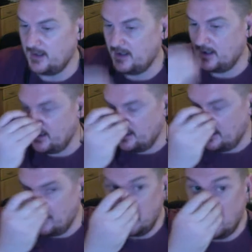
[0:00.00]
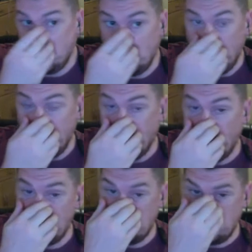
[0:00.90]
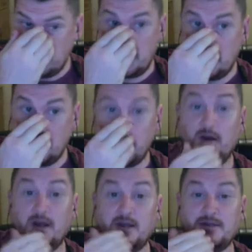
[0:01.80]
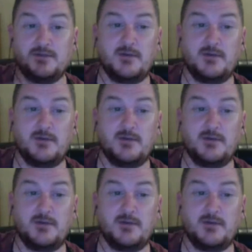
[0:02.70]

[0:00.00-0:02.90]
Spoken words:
Uh, where should we start, guys?